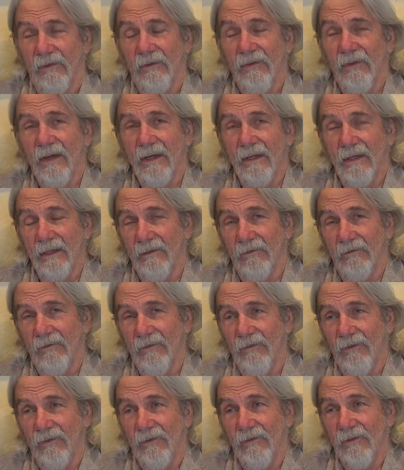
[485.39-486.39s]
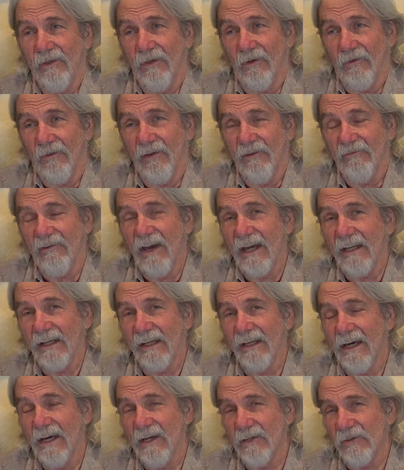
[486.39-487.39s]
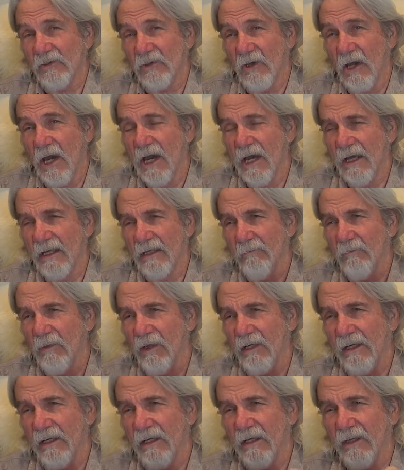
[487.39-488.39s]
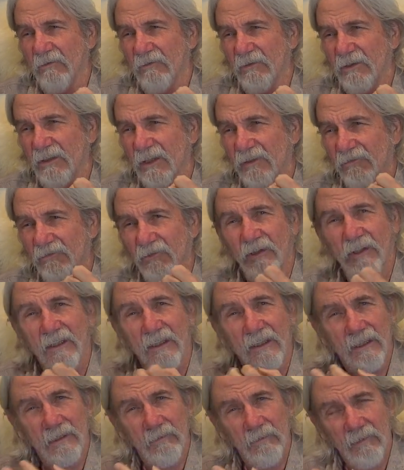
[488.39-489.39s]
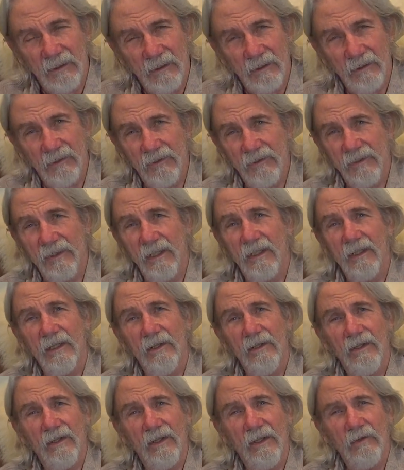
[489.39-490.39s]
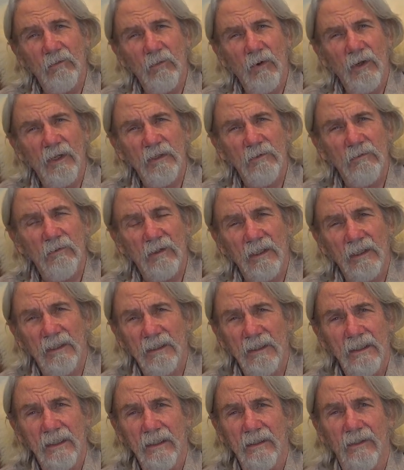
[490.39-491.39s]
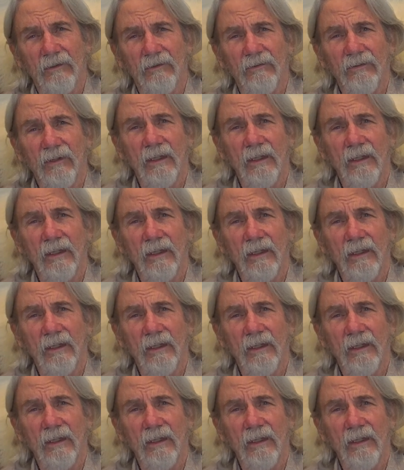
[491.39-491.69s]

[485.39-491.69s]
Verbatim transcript: they, you know, they've idolized God, but in a different image that, than what He really is.